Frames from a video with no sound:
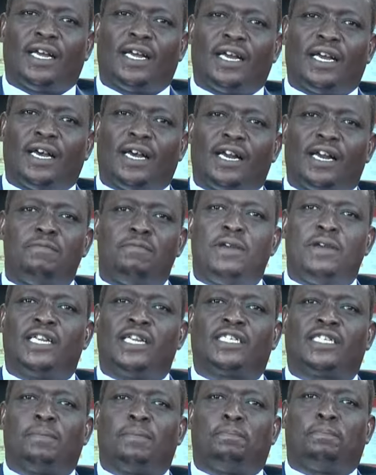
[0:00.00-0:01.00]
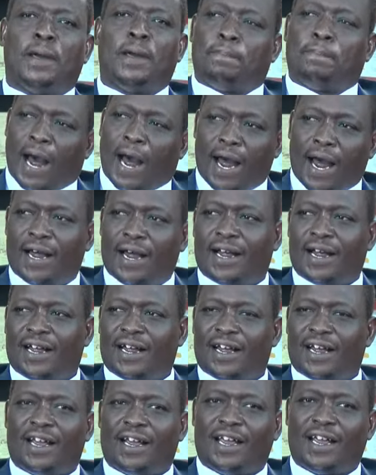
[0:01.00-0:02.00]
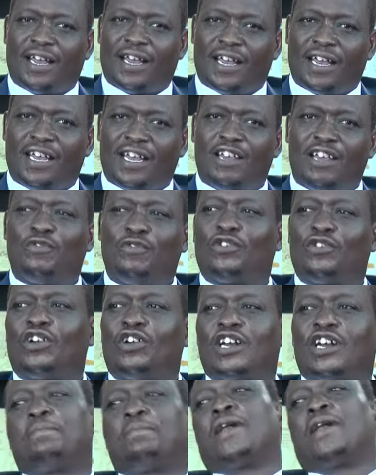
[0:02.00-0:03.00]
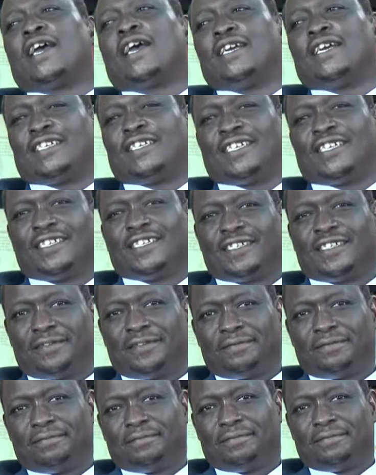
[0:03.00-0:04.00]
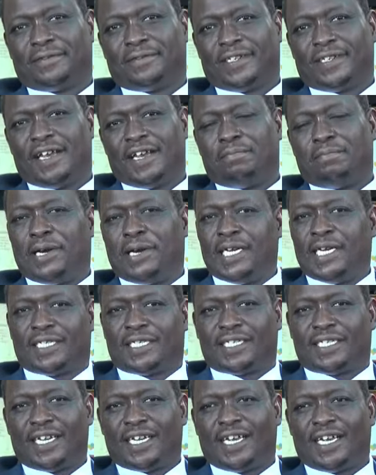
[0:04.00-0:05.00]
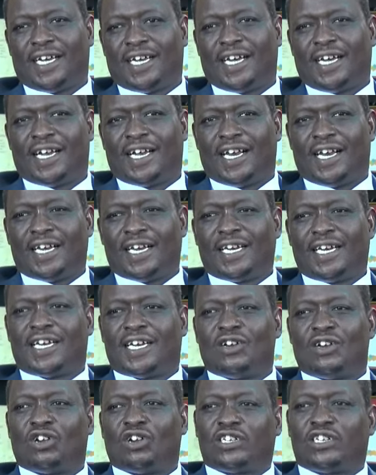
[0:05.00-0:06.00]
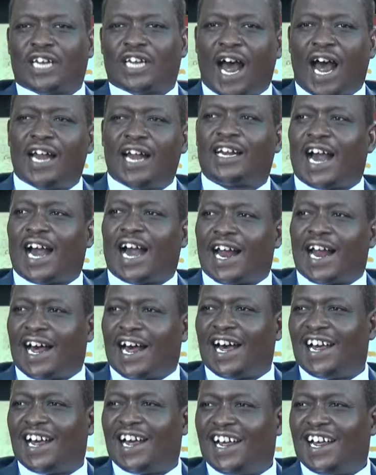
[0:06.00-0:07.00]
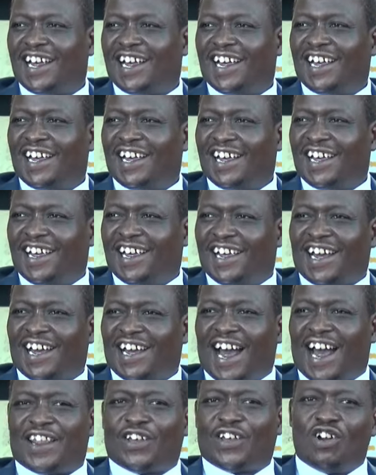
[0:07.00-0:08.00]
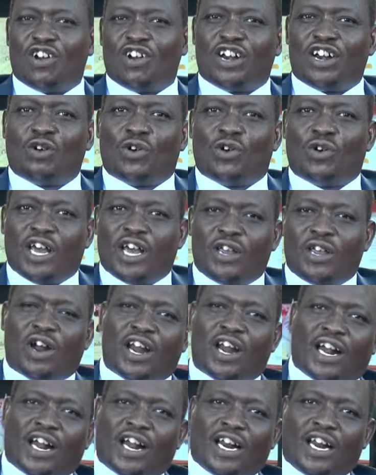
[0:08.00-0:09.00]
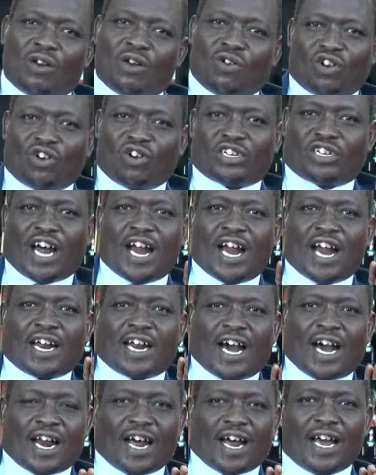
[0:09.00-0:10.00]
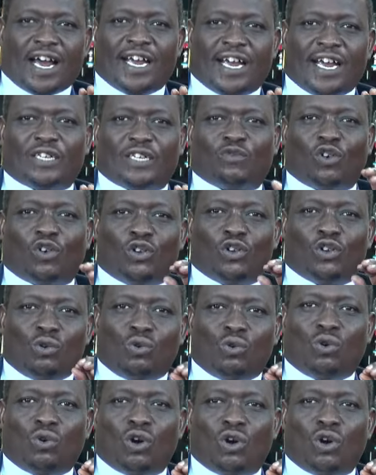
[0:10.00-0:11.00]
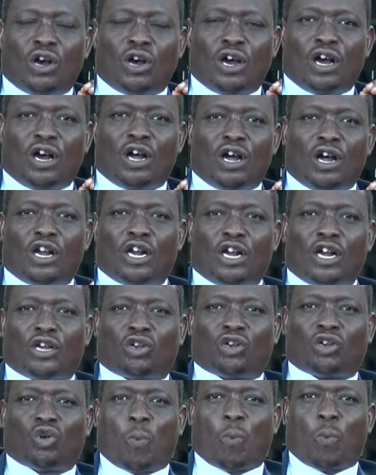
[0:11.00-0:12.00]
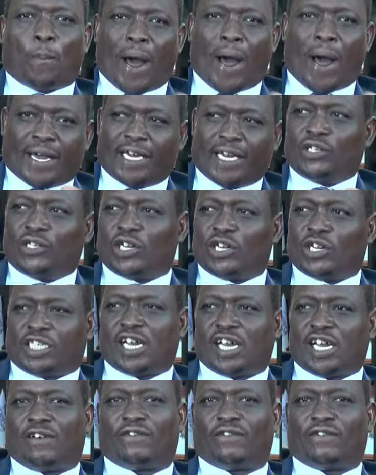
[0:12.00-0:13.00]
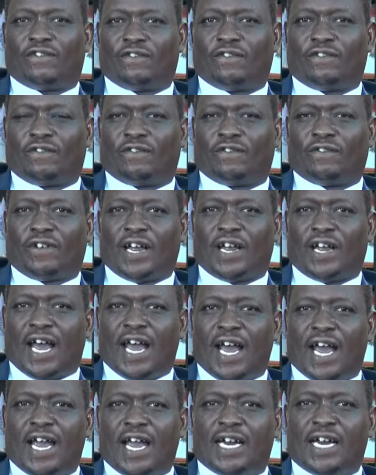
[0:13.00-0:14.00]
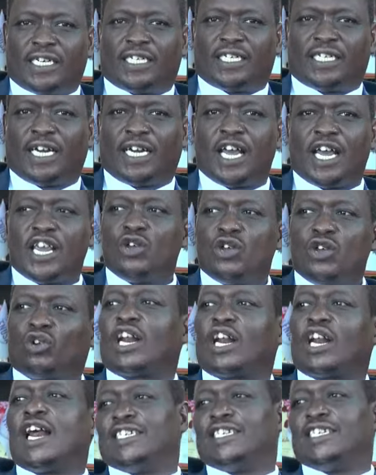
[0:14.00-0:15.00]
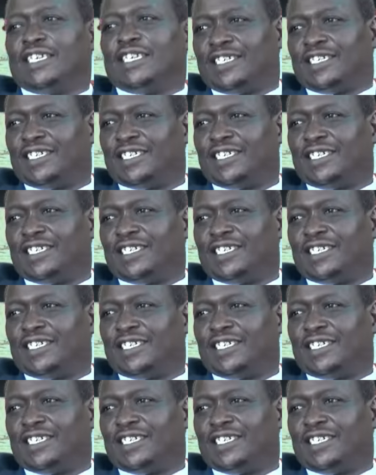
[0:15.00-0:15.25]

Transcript: remains a paper if you don't apply it. Please, let it not turn color. And the only way your degree will not turn color is for you to package yourself and utilize it